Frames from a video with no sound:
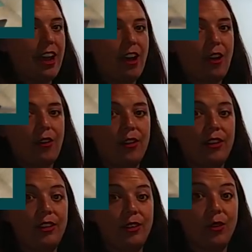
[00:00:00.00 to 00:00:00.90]
and hung
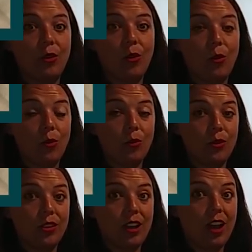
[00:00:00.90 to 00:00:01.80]
all pretty and
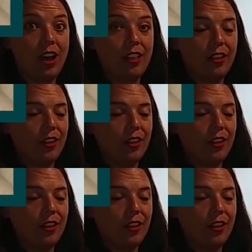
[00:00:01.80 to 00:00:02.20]
there's even some in